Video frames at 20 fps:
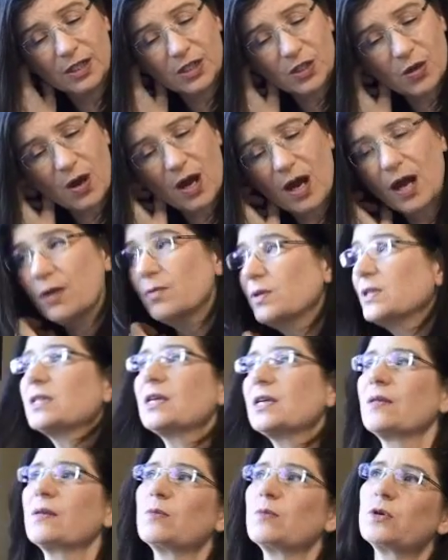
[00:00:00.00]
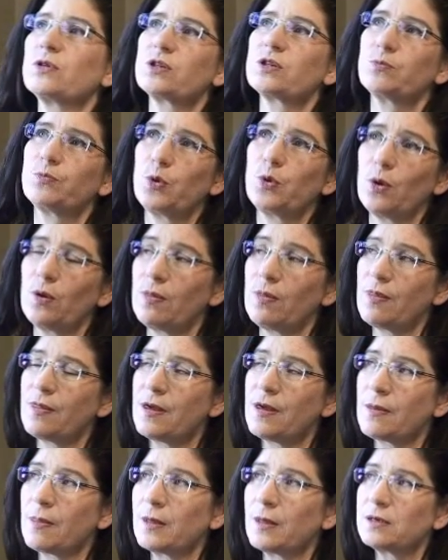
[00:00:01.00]
So I would say the most important
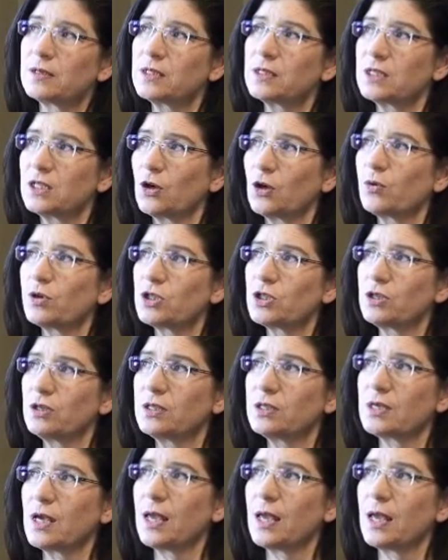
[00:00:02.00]
thing that distinguishes